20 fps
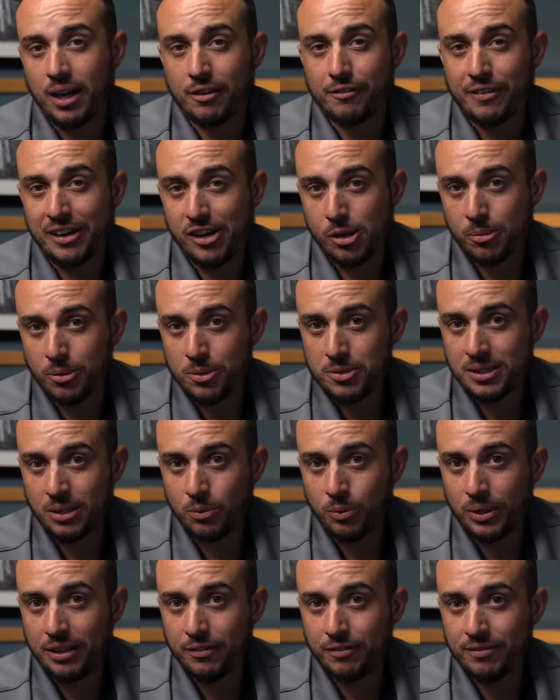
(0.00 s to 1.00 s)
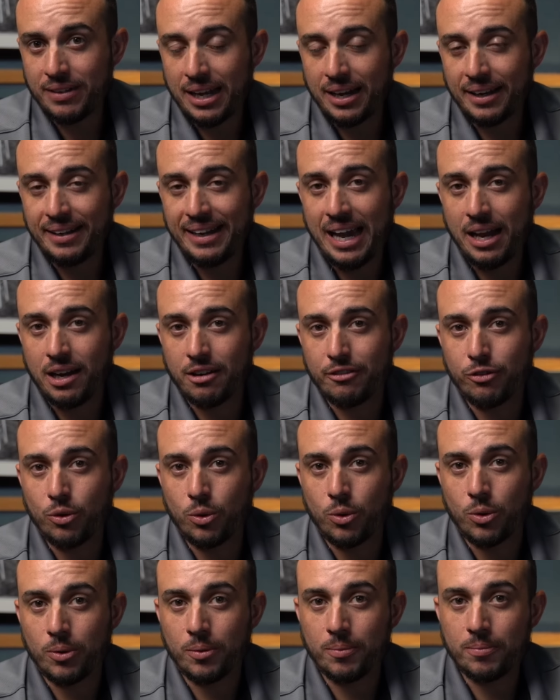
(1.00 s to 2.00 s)
variables that we've not accounted
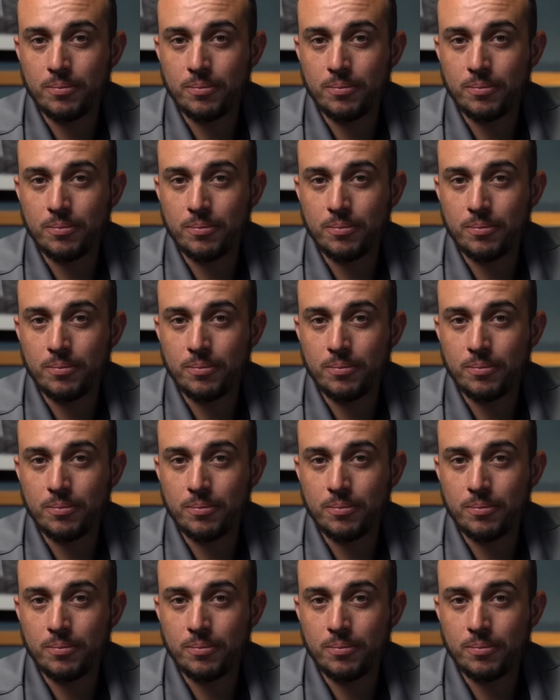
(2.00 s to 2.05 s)
for.